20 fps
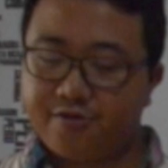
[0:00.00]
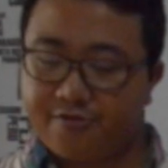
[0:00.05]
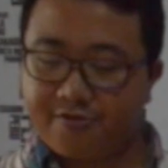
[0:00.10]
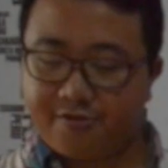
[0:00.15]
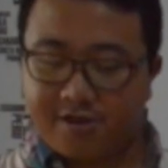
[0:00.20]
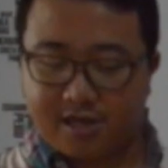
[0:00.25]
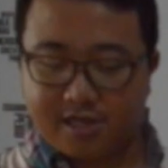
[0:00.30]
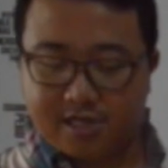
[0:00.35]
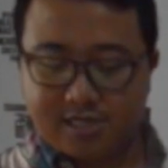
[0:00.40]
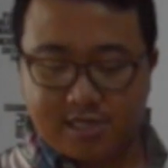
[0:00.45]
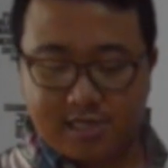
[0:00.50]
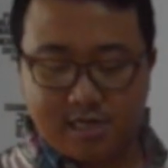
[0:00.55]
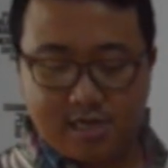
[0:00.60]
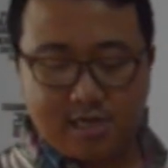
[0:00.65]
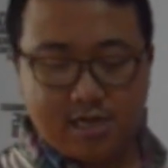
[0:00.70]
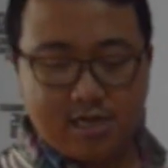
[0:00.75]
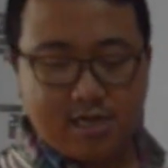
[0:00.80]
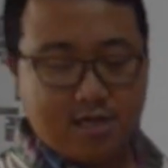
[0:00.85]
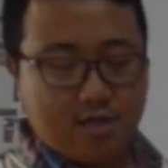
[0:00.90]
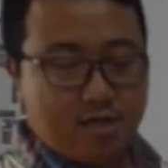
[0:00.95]
things
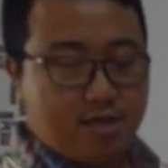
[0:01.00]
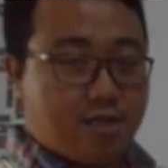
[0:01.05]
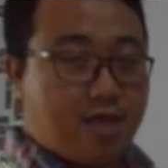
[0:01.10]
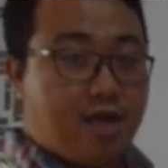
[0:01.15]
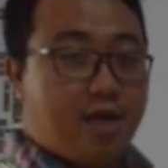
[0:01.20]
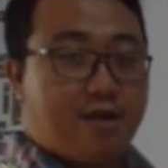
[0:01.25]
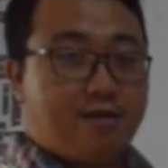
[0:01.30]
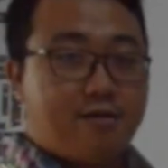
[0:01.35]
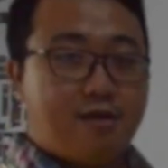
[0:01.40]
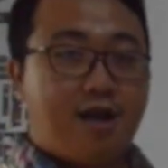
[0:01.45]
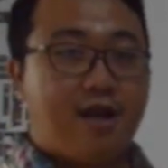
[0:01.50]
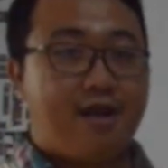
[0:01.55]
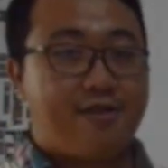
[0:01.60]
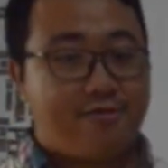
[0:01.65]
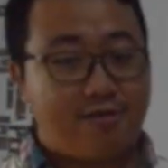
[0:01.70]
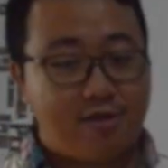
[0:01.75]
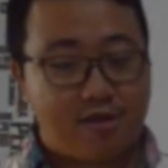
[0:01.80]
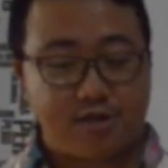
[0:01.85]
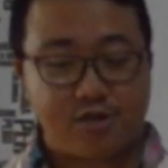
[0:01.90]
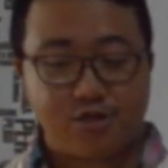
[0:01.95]
that I
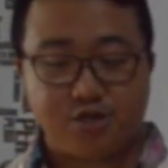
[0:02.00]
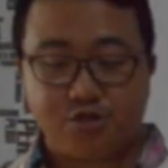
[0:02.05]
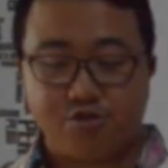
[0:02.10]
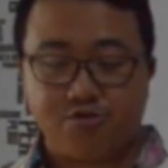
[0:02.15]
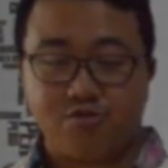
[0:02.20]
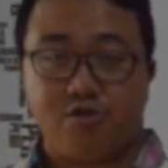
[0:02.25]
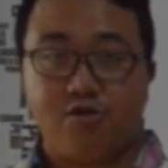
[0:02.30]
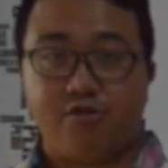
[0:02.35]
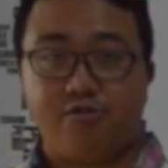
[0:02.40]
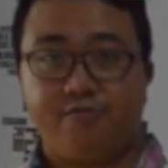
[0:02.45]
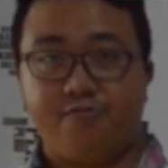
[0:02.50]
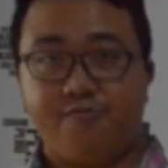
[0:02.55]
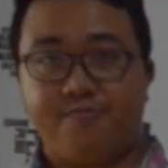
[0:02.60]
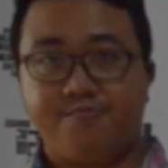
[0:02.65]
think you should know.